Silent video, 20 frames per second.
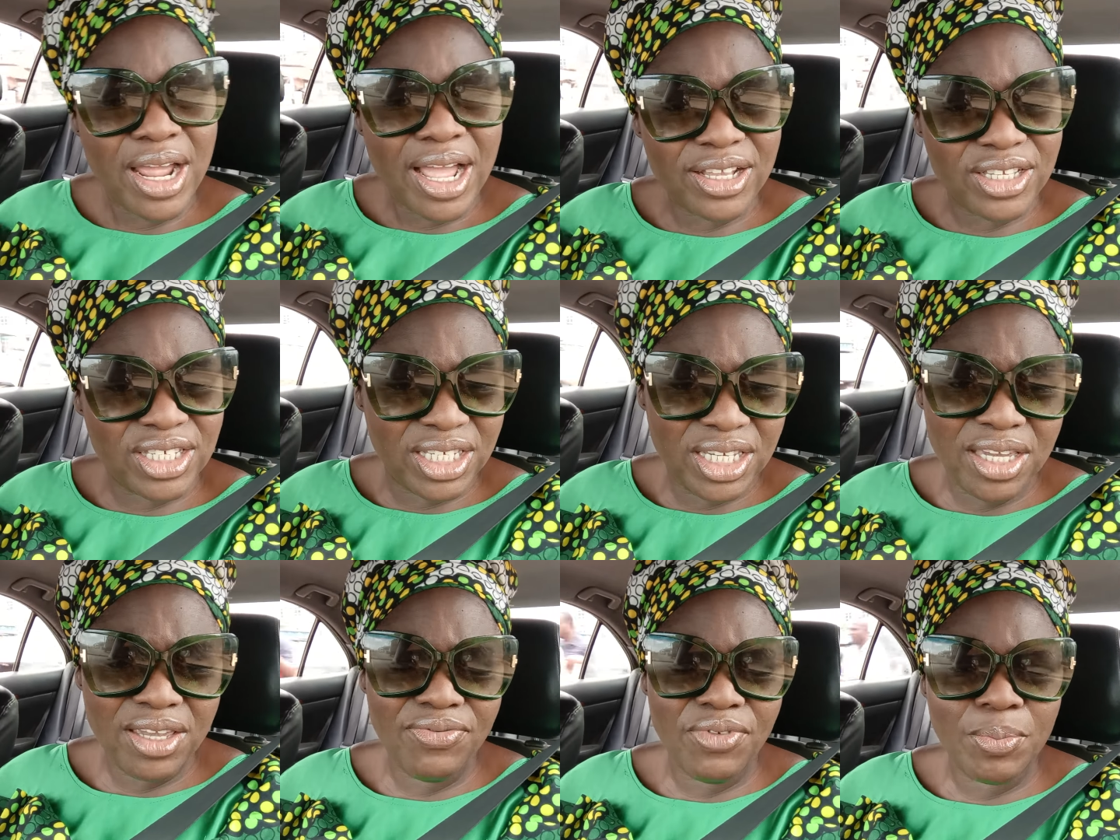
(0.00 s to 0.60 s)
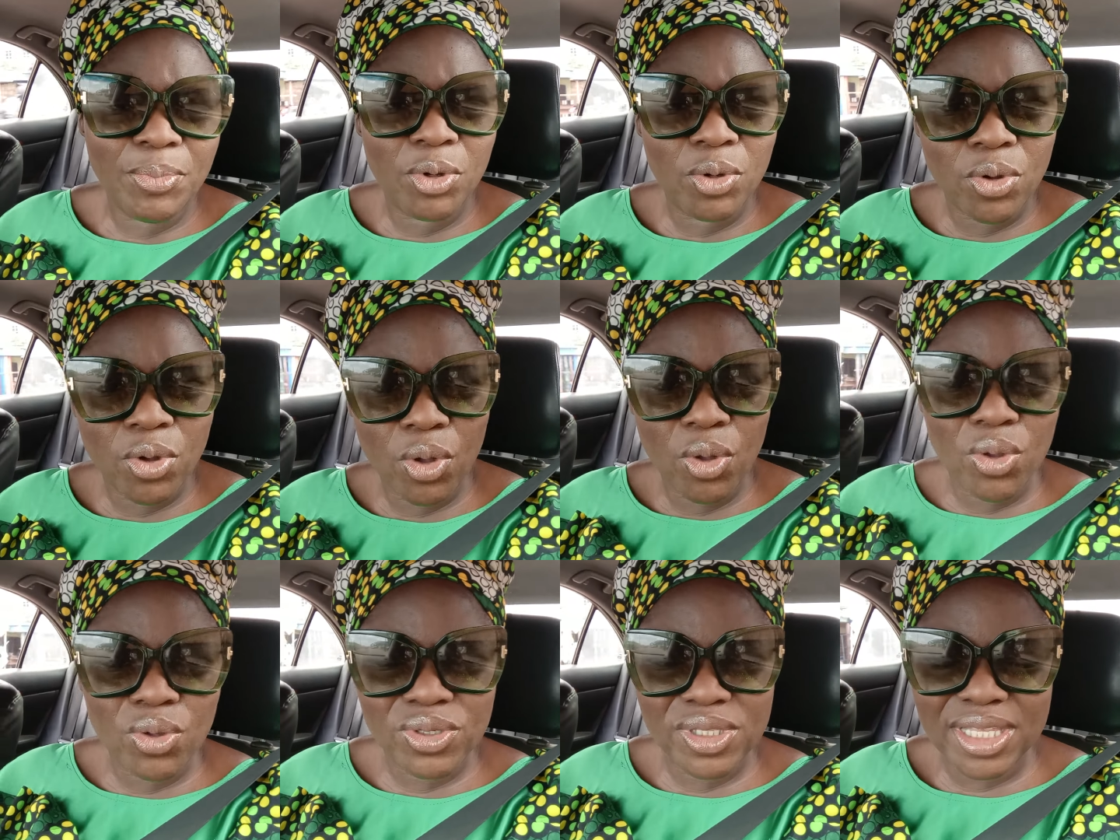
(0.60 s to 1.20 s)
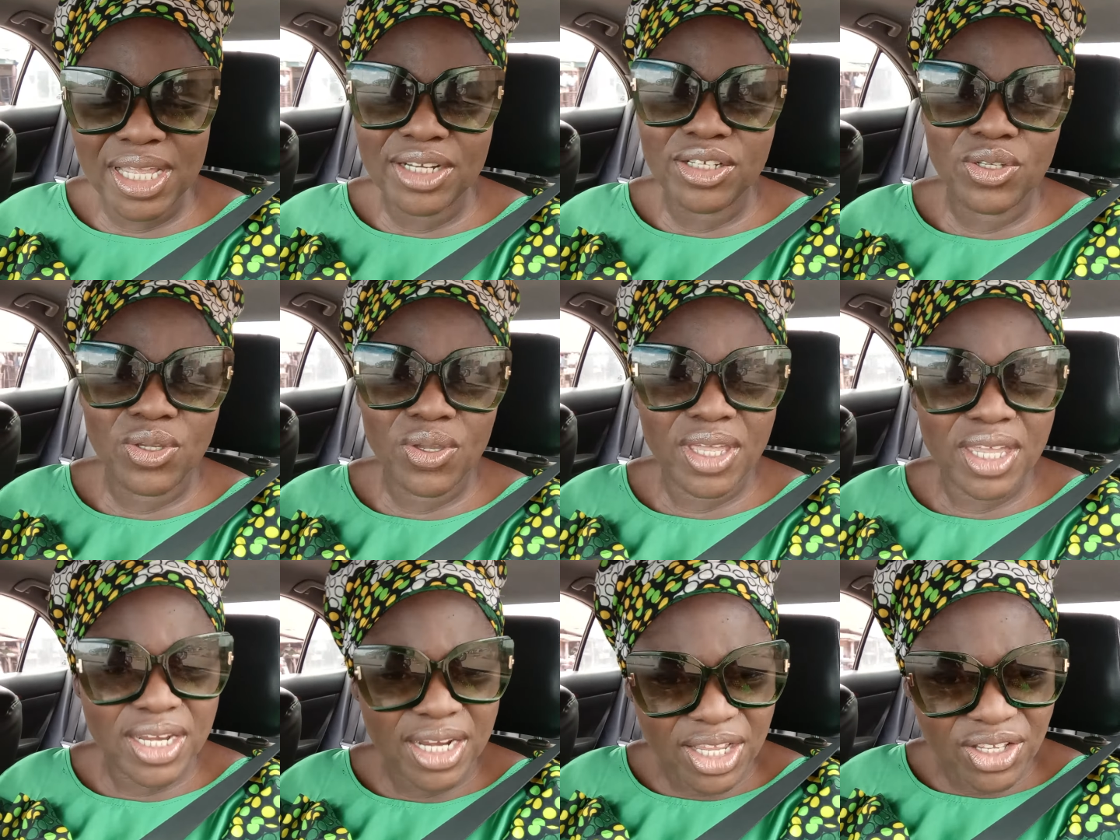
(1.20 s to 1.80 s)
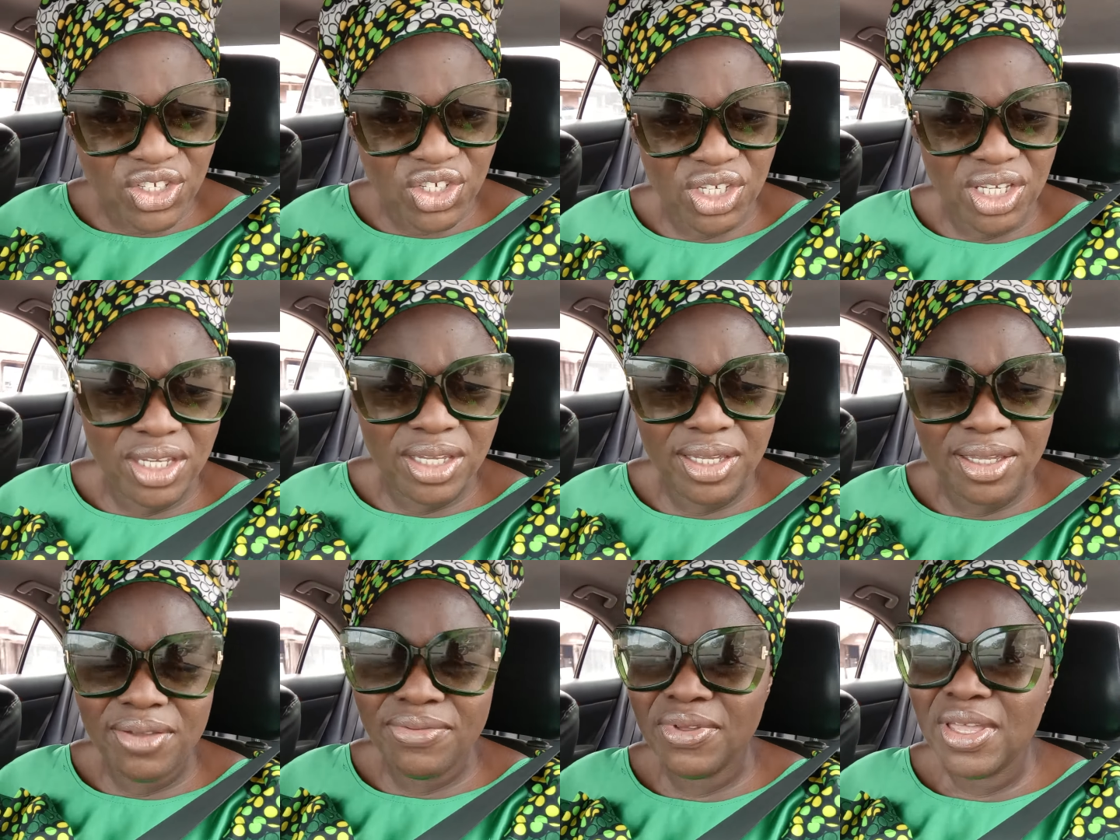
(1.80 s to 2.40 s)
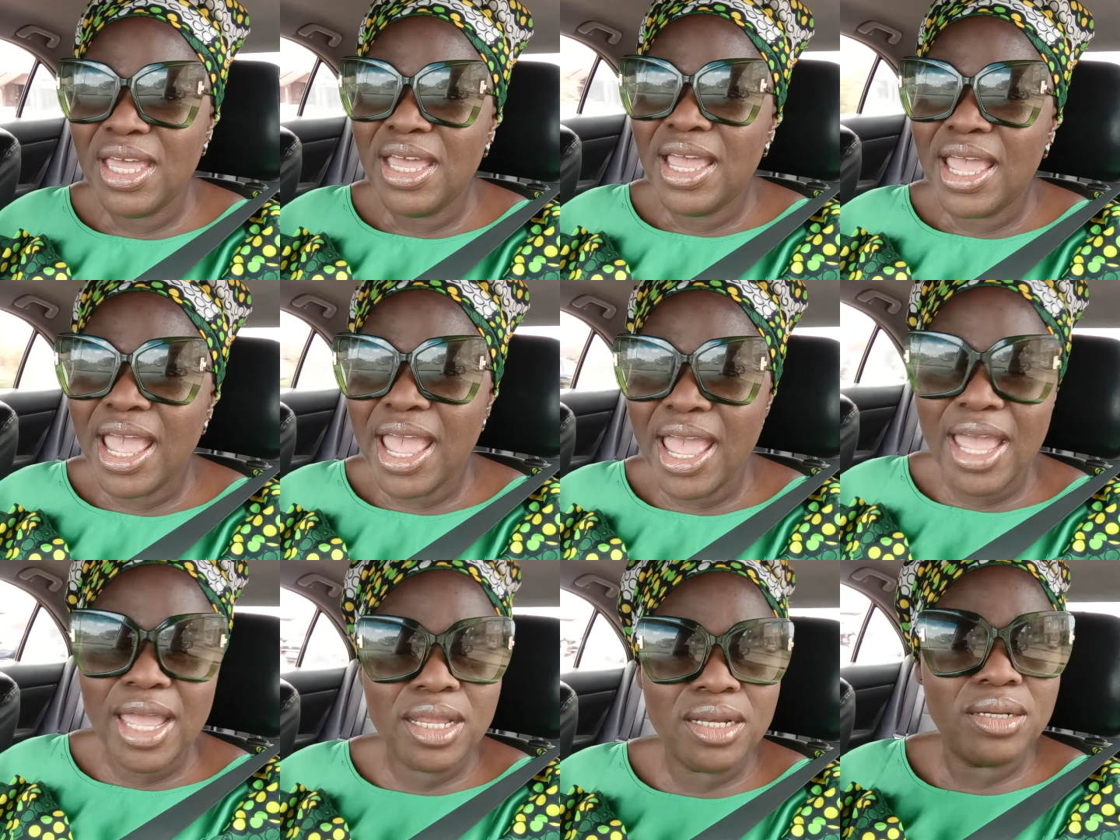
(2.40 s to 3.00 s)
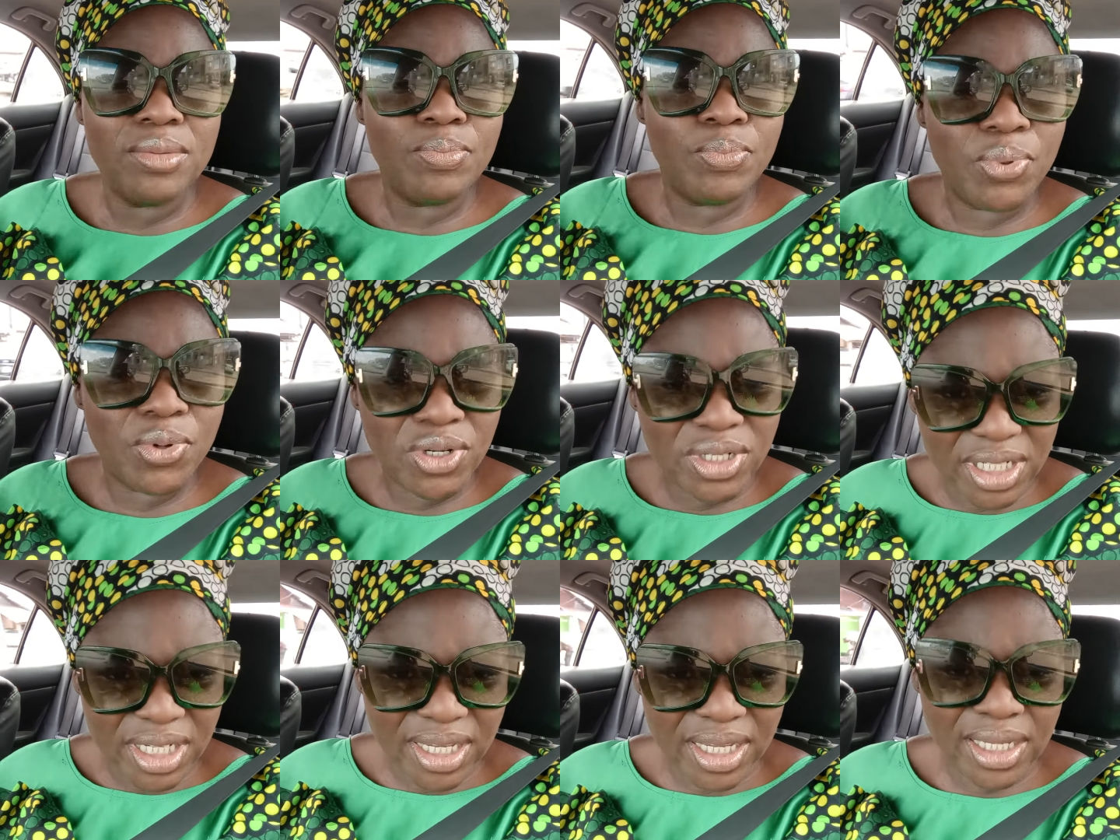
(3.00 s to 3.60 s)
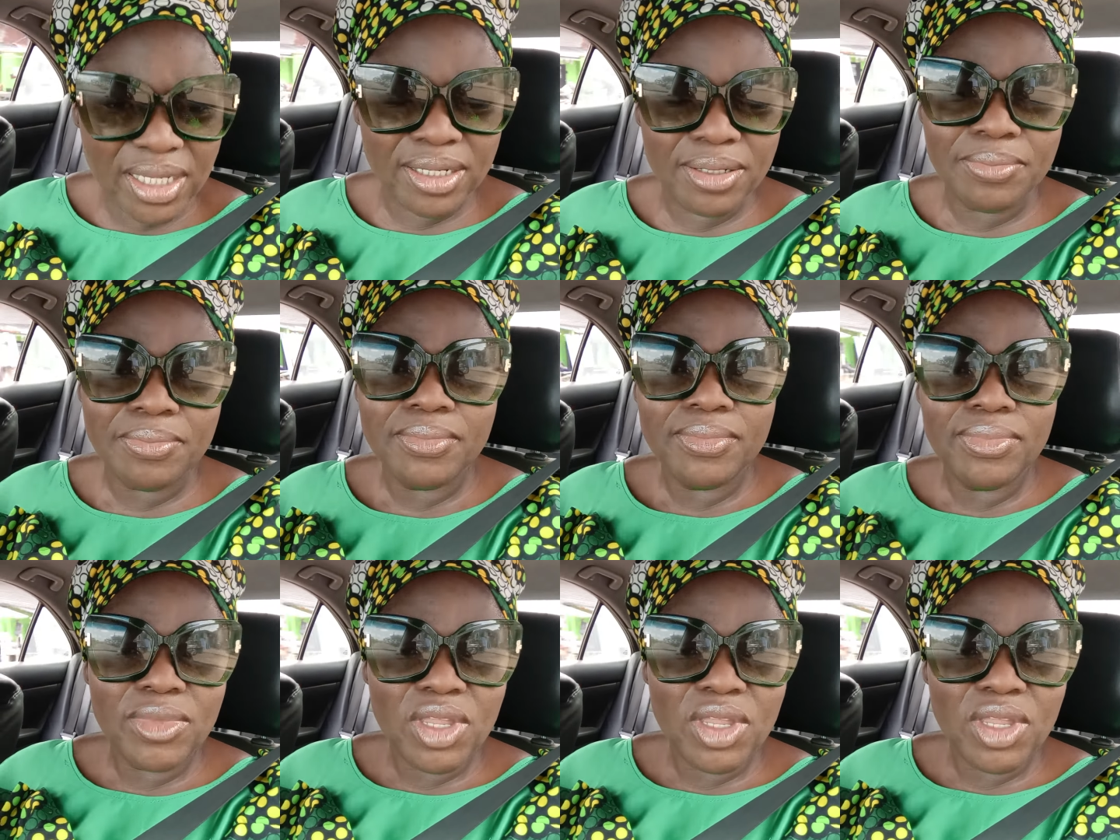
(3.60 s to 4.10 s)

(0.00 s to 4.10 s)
achievable goals that you can achieve and put in,